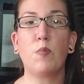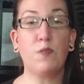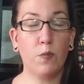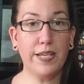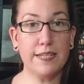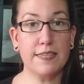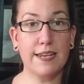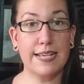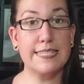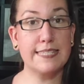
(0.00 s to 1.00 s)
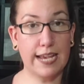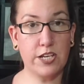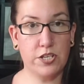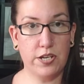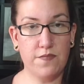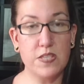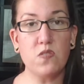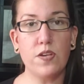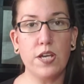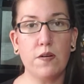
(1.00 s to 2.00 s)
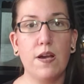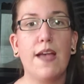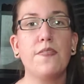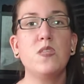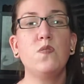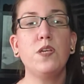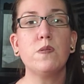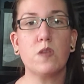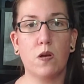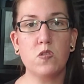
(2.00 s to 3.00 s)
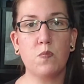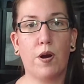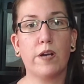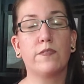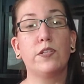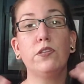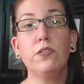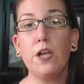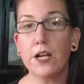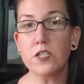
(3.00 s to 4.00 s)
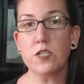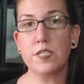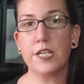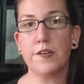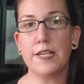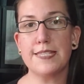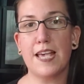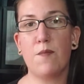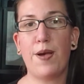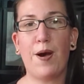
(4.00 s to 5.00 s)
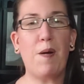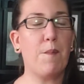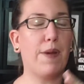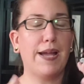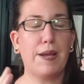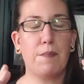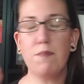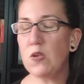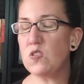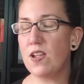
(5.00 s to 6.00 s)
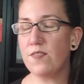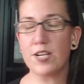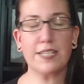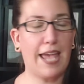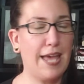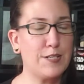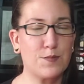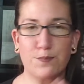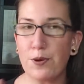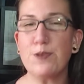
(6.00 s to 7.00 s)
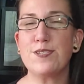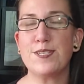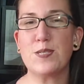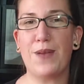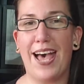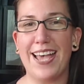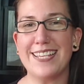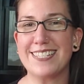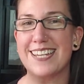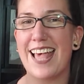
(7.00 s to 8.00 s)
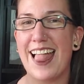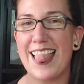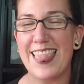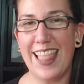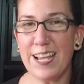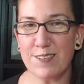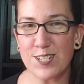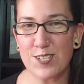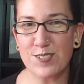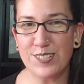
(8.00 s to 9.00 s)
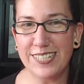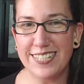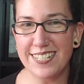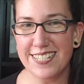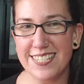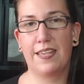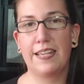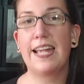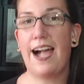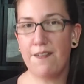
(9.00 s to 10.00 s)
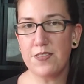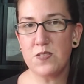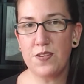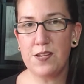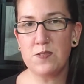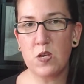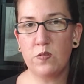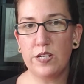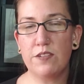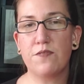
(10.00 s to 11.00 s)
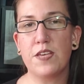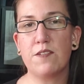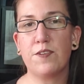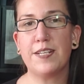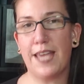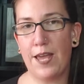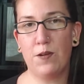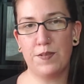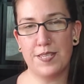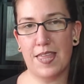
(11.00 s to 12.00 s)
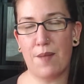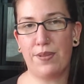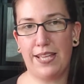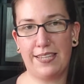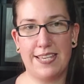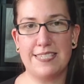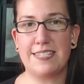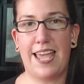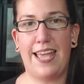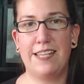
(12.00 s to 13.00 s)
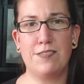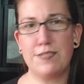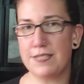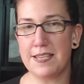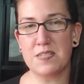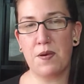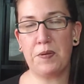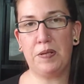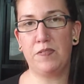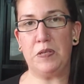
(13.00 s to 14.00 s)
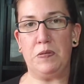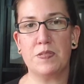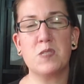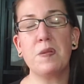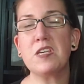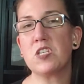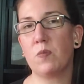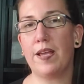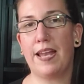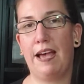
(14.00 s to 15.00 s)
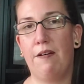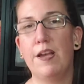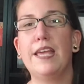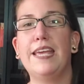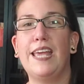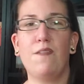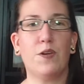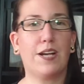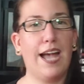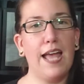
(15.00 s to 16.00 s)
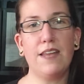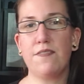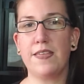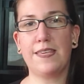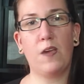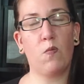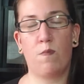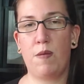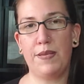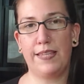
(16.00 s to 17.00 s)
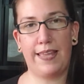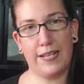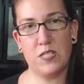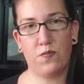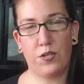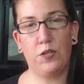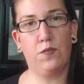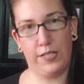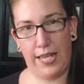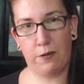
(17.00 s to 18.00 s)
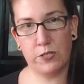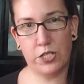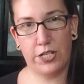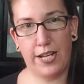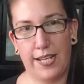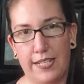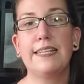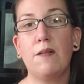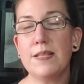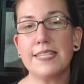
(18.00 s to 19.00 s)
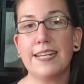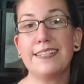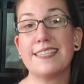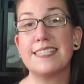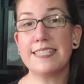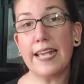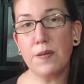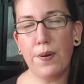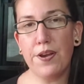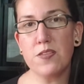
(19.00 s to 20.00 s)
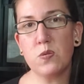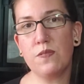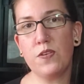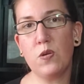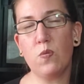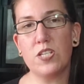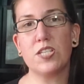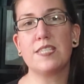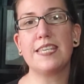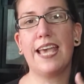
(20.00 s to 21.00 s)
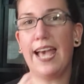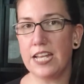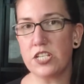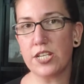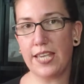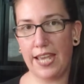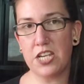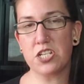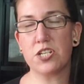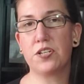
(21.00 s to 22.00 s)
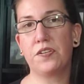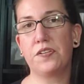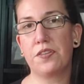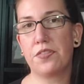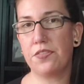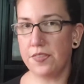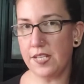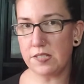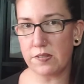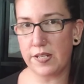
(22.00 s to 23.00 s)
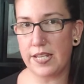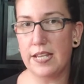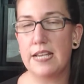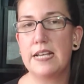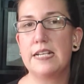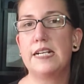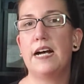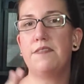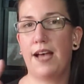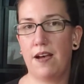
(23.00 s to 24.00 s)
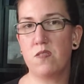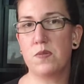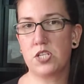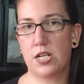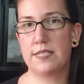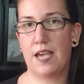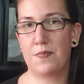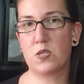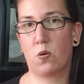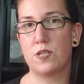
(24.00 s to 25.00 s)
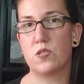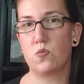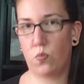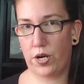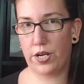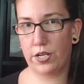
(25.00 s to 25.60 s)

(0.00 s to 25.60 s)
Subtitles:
before we get to the next section of this video is also part of a larger series about my most favorite and most despised language tools. After this video is over, feel free to head over to that playlist and see some other reviews, especially right now, if you're kind of thinking what might be next for you for language learning. Now let's get into the second part of this review, which is the educational theory of how the Michel Thomas courses work.